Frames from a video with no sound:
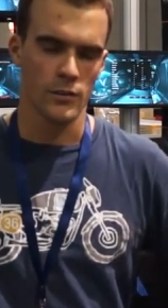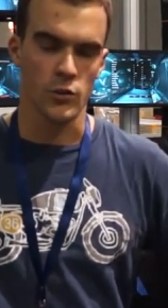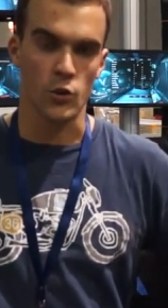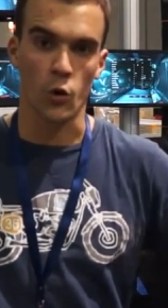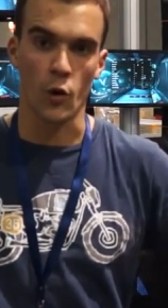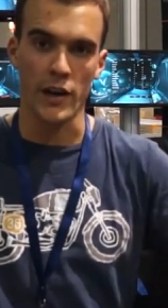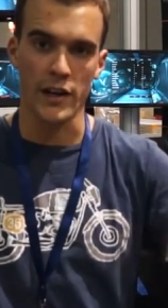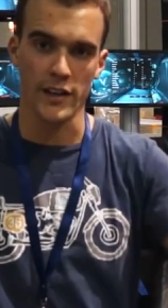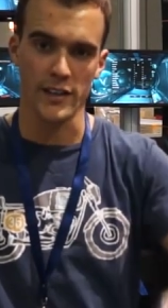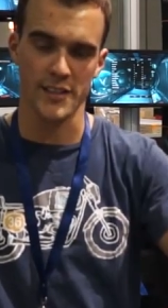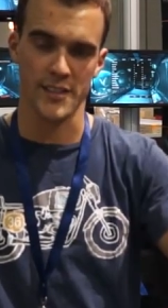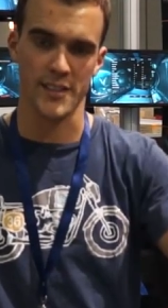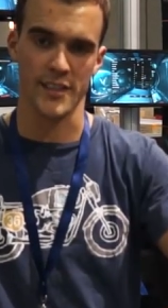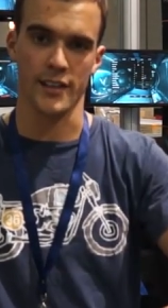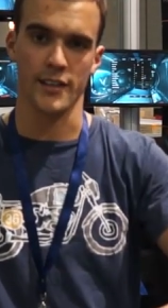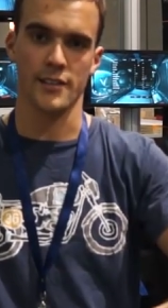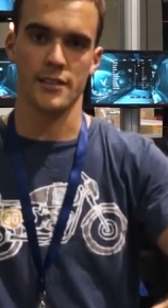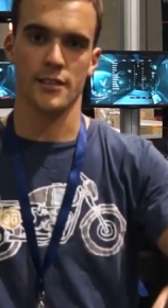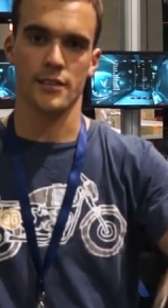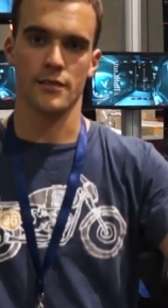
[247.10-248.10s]
20 to
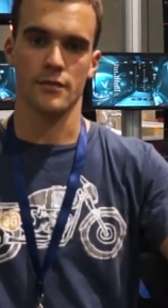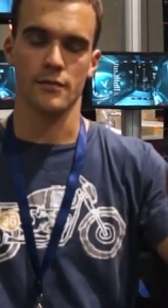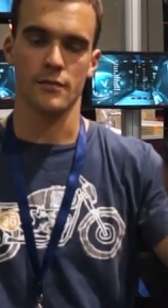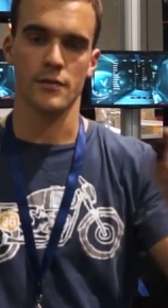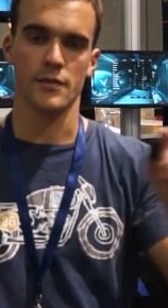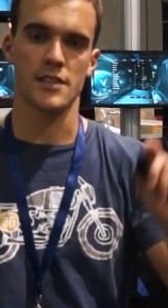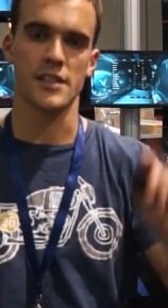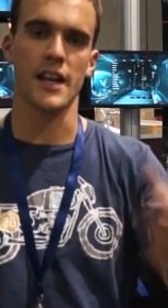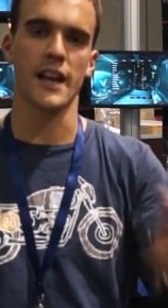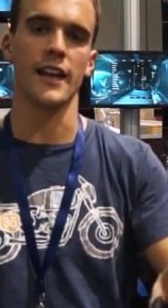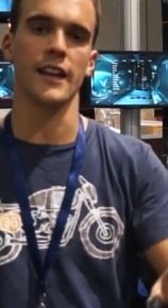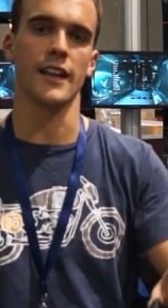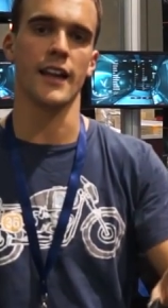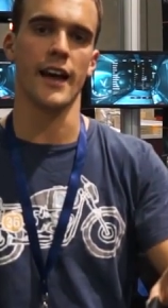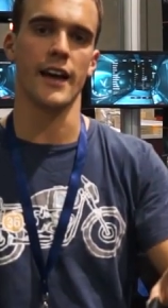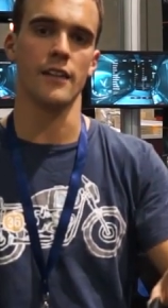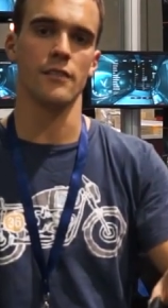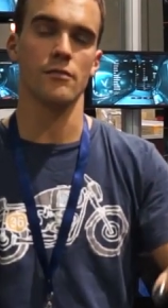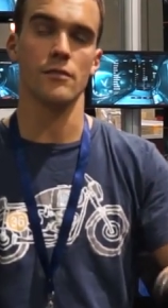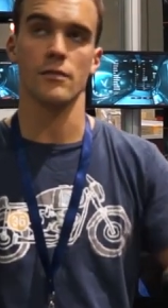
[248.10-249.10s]
6, it's getting
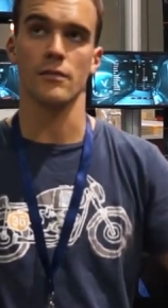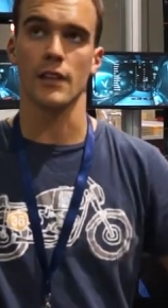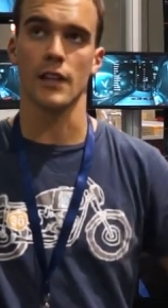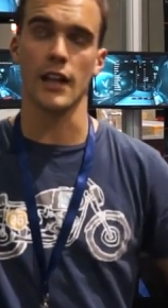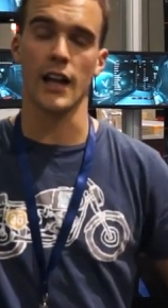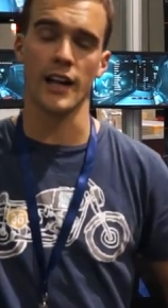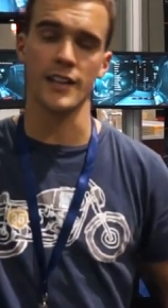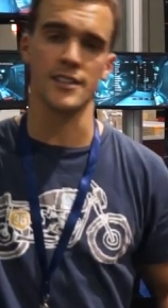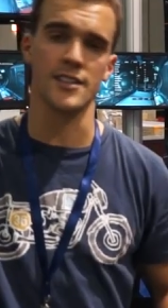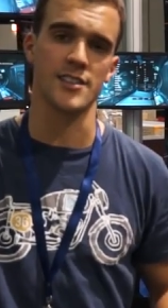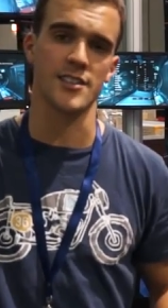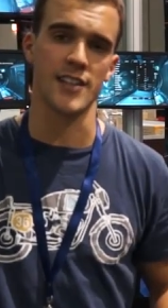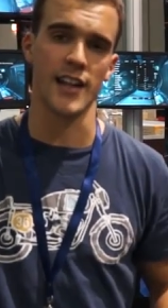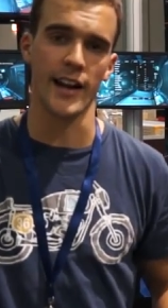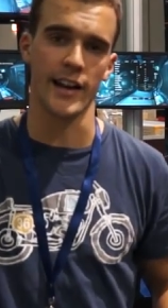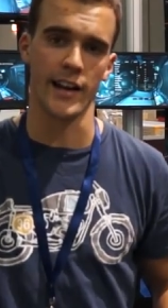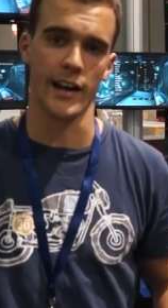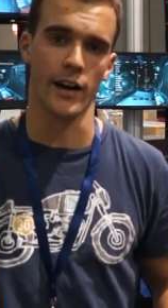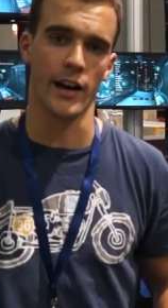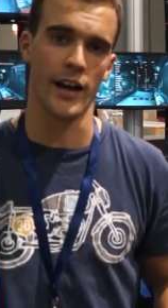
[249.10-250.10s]
late, the lights are
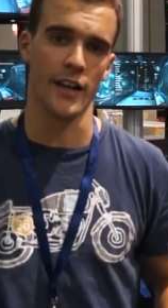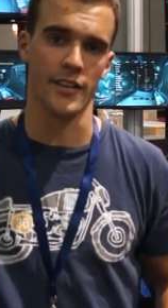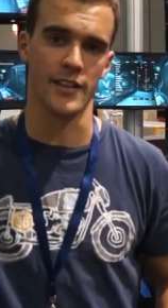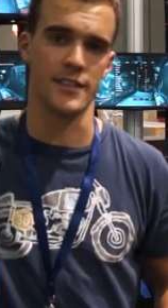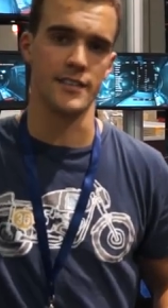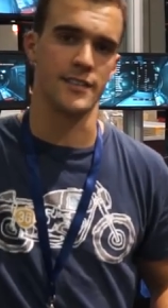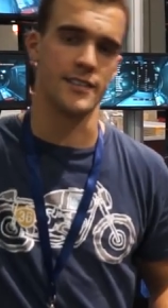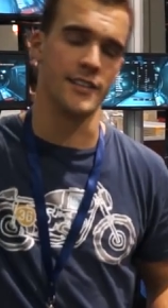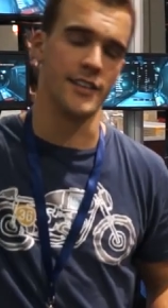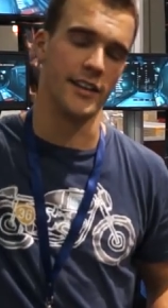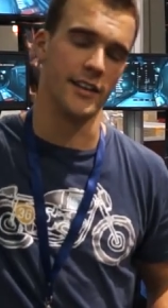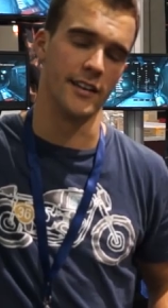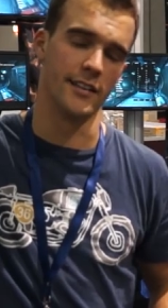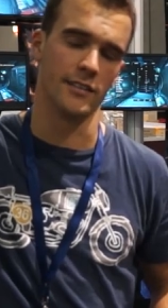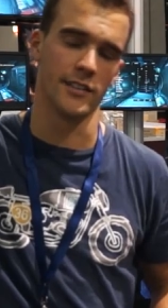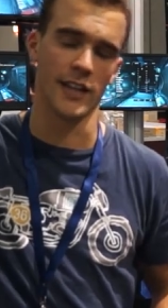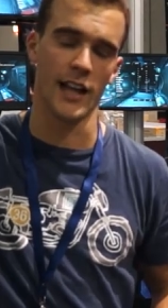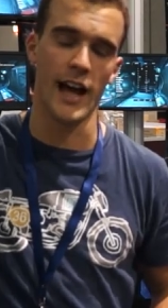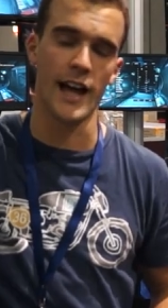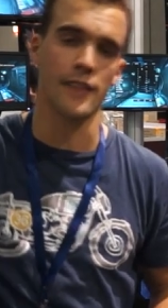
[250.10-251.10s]
starting to go out, the, the
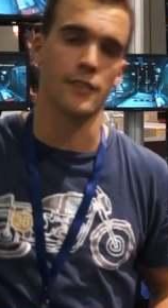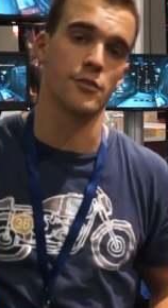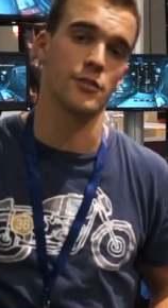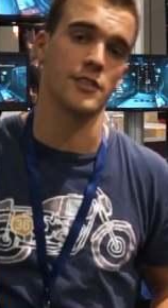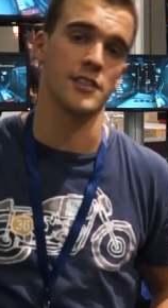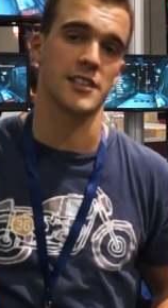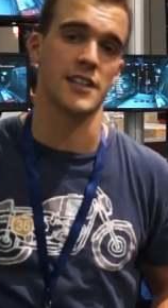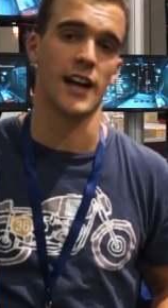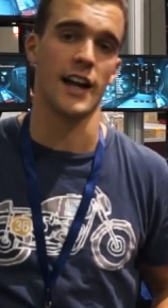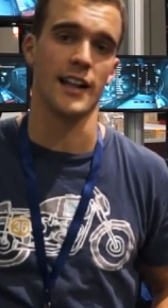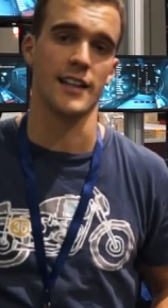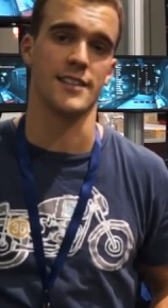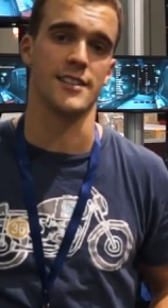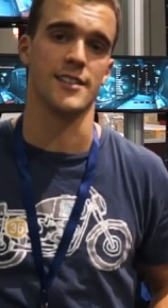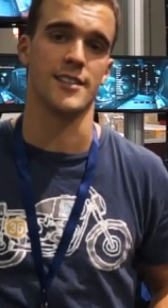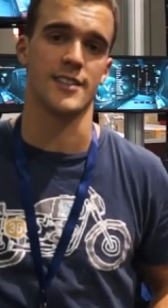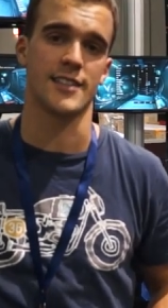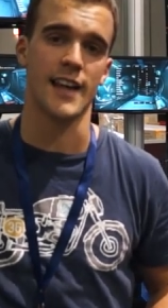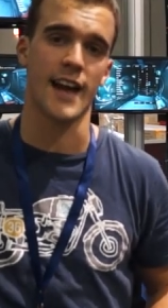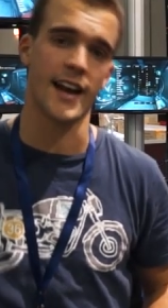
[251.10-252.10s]
light through the skylights is
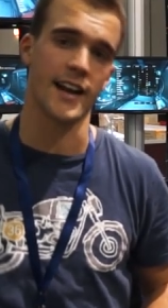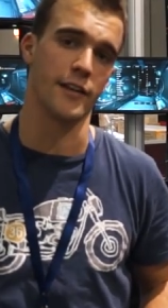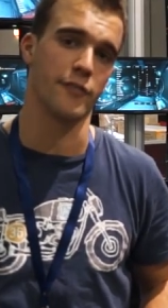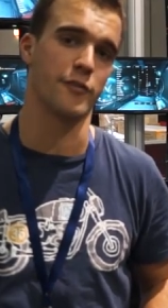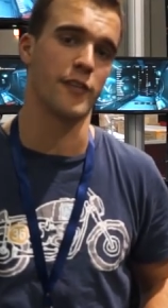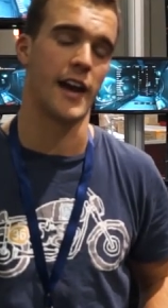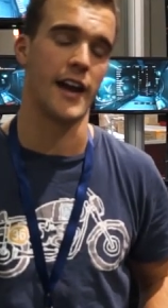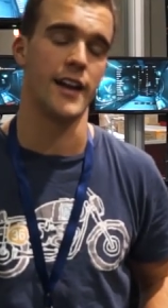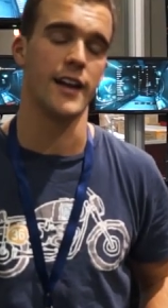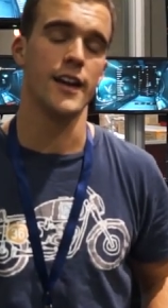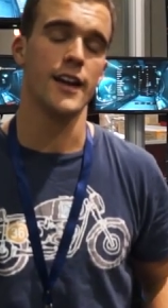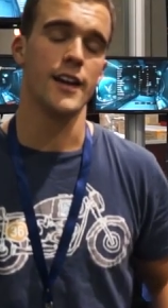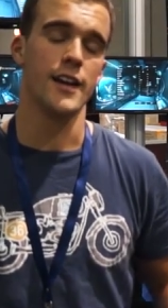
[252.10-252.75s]
starting to fade.